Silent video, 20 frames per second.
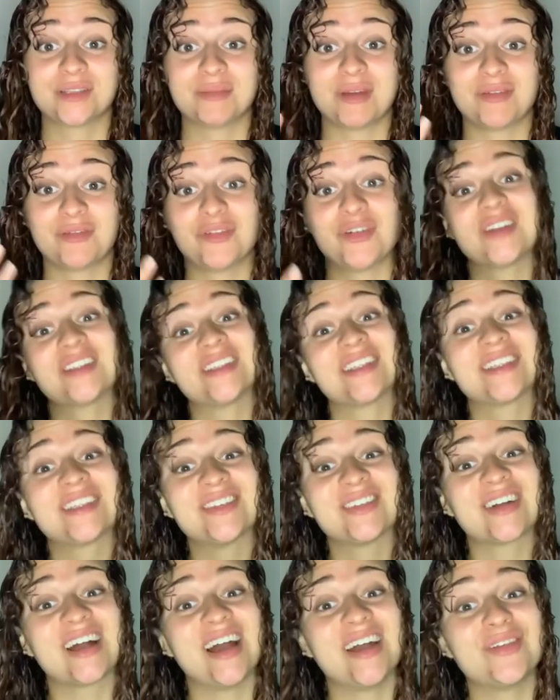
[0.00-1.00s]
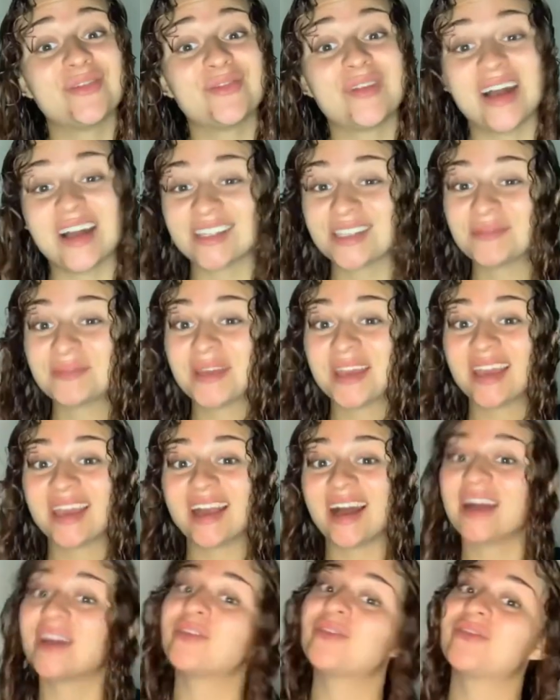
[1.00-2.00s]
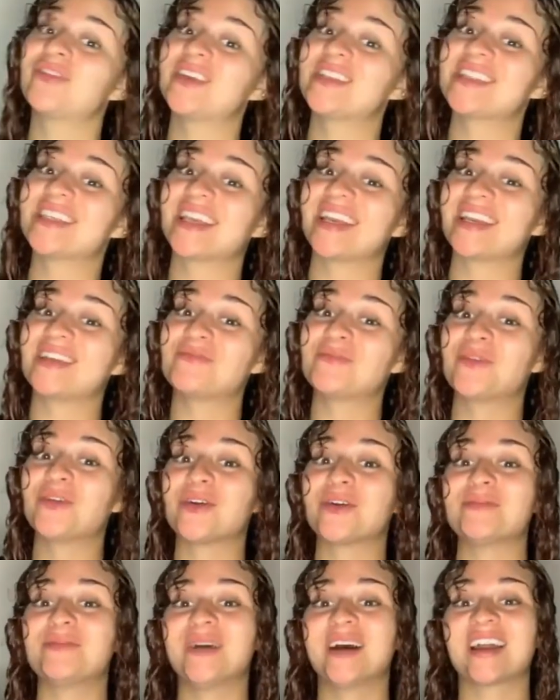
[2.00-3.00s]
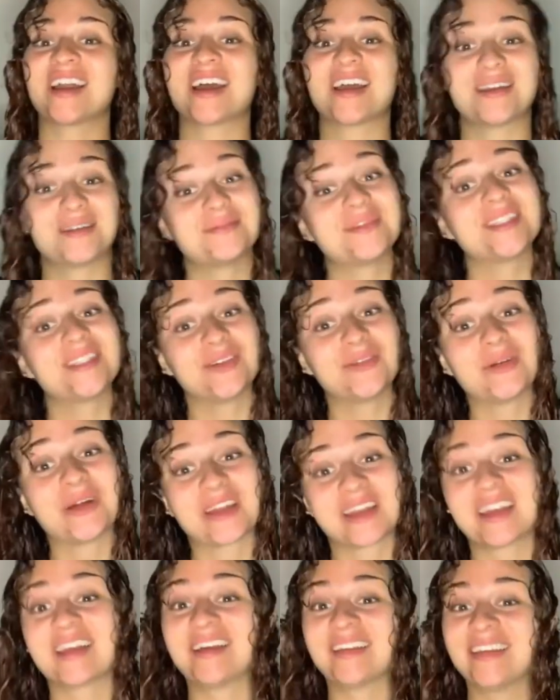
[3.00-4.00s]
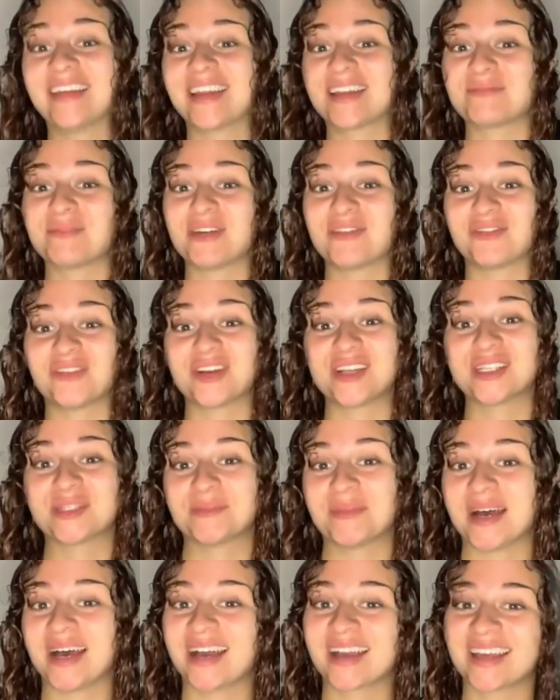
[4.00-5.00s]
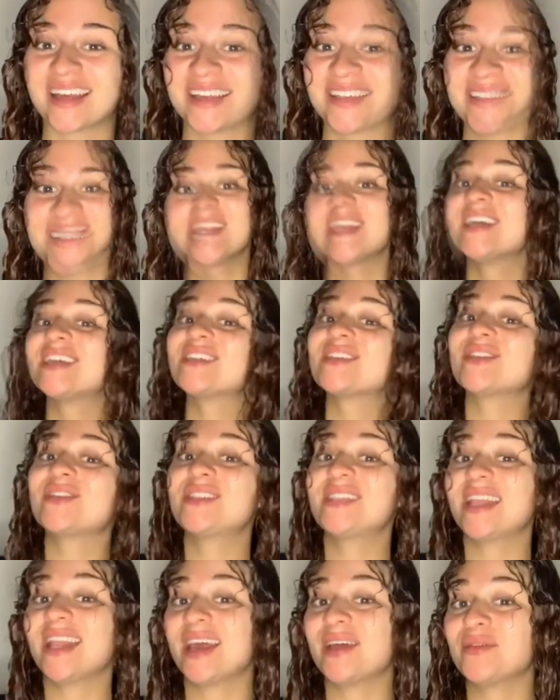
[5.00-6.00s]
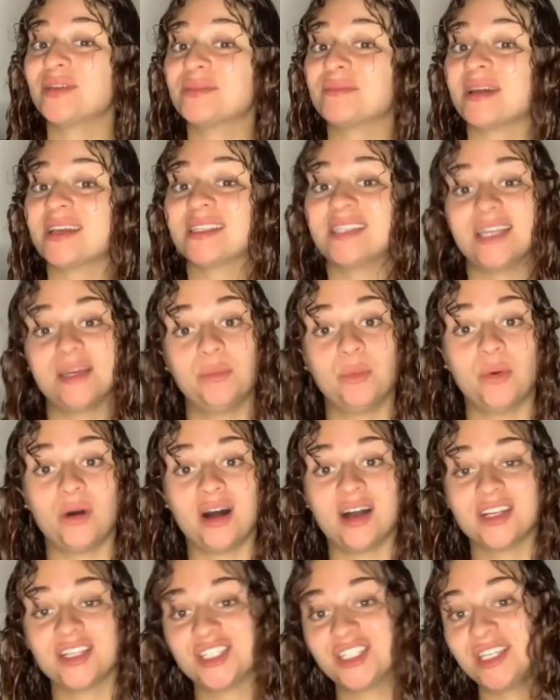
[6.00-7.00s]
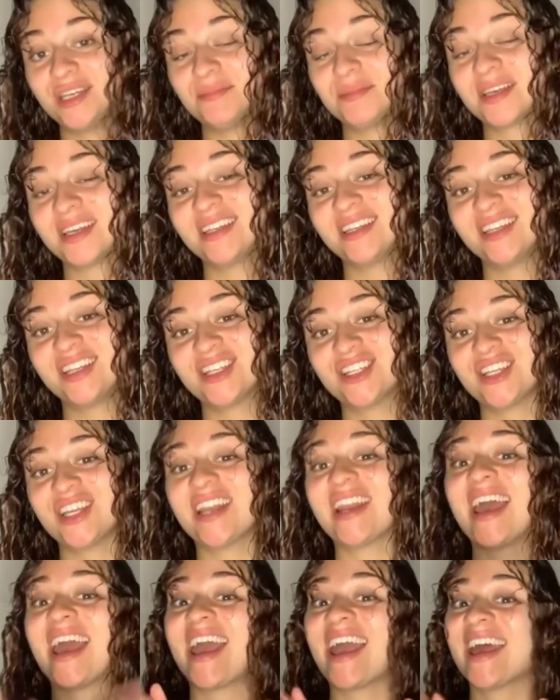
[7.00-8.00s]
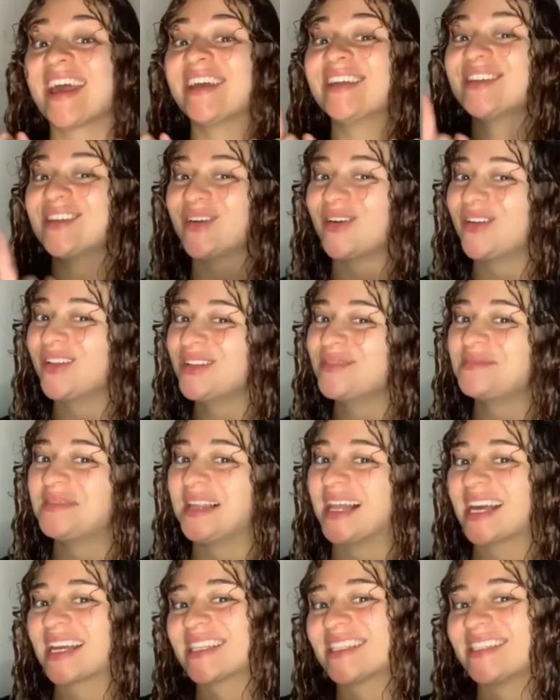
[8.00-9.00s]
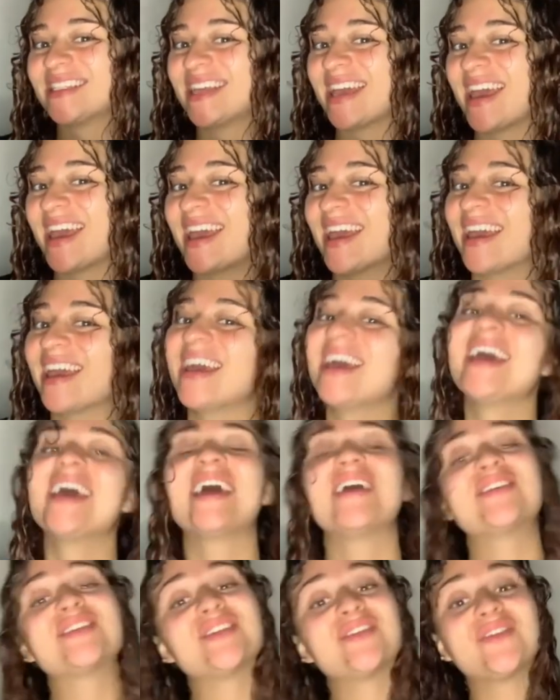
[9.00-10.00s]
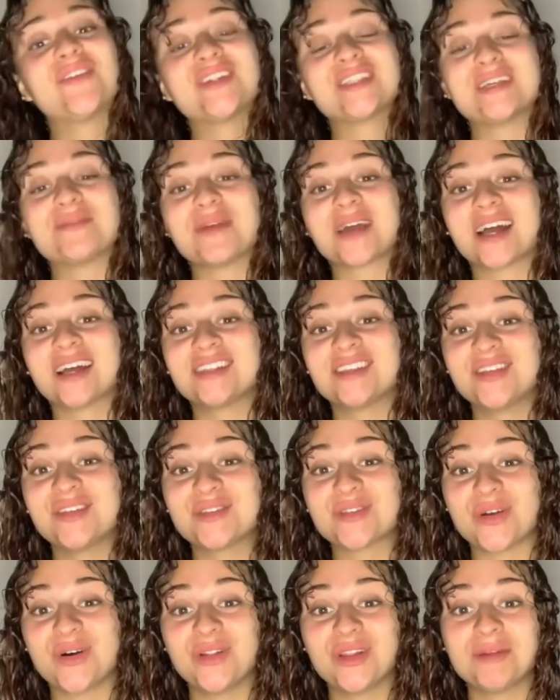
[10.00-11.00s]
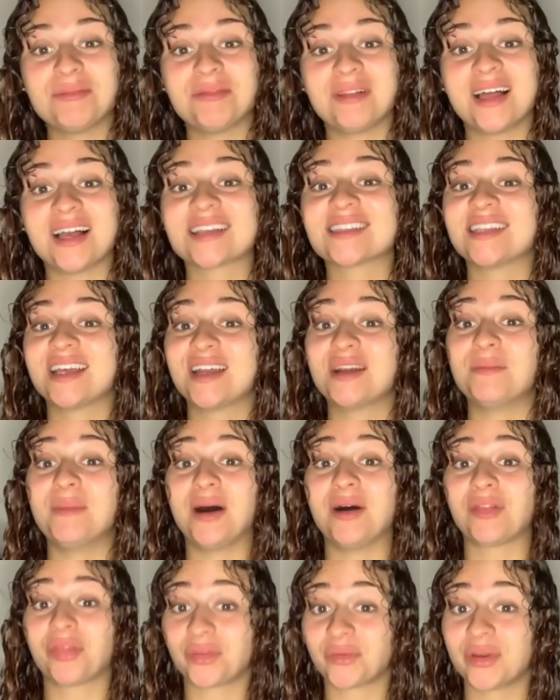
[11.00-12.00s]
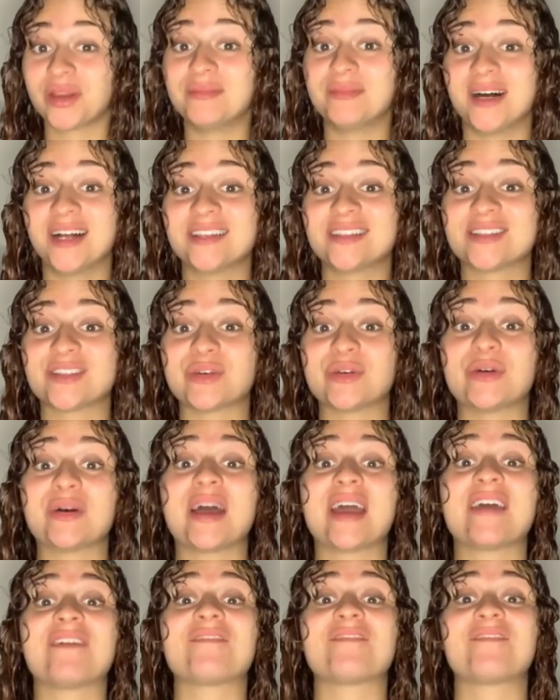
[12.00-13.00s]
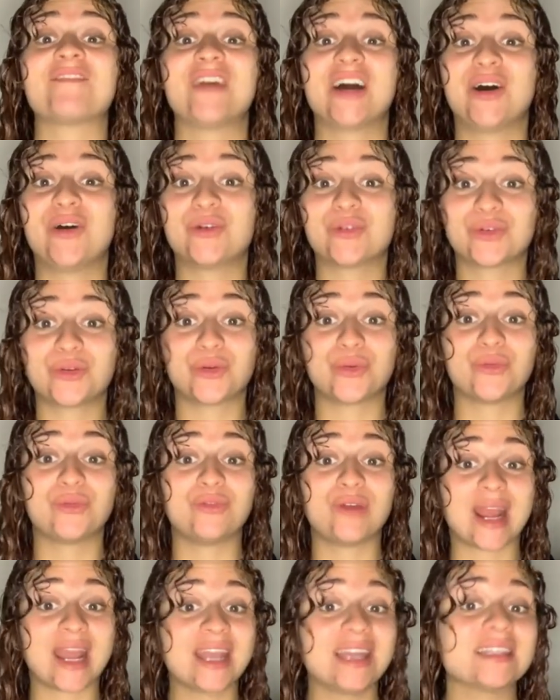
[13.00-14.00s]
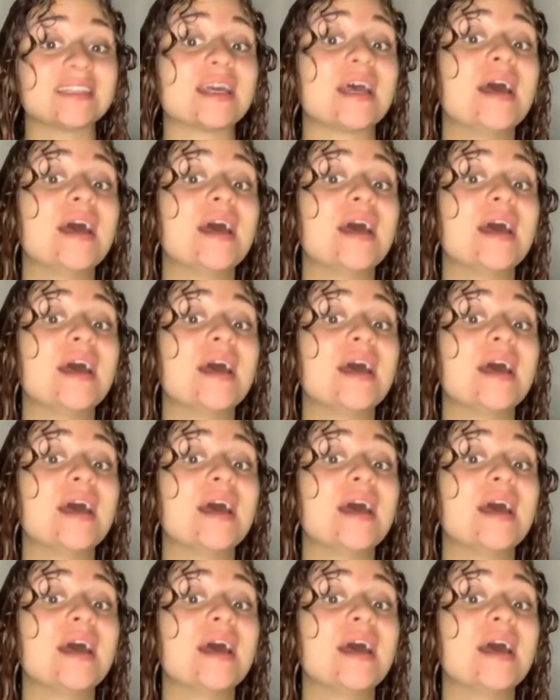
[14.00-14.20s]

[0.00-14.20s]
my voice is still kind of raspy, I don't feel sick anymore, but I am still working on getting my voice back. So today was my deep wash, deep condition, and Olaplex day. It was the first time I got to use Olaplex in about 3 months, so it felt great.